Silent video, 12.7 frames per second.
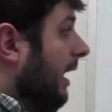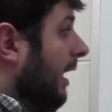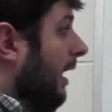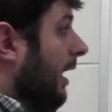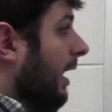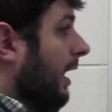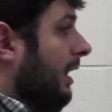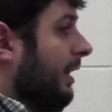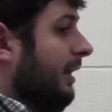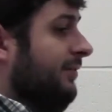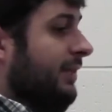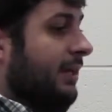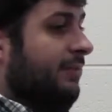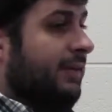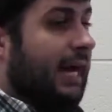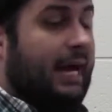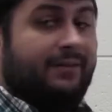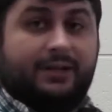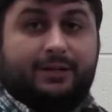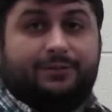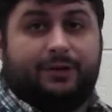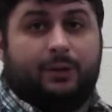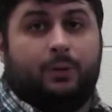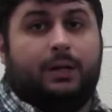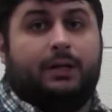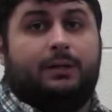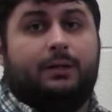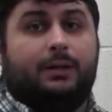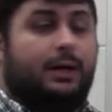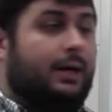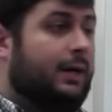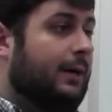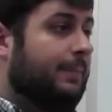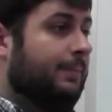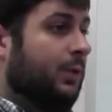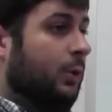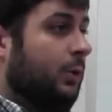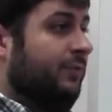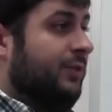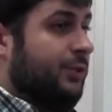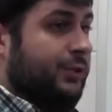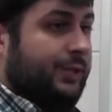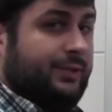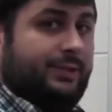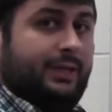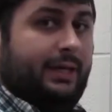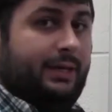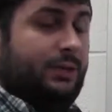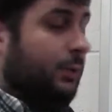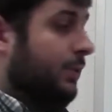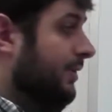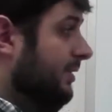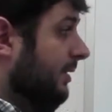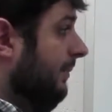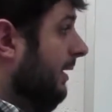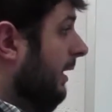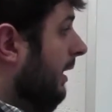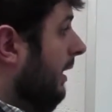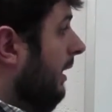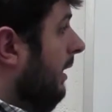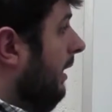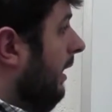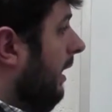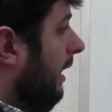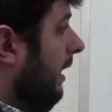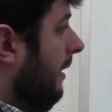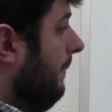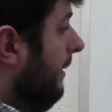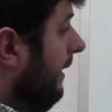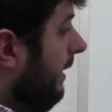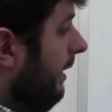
If they even have a differing one, or if it's just a tourism hub.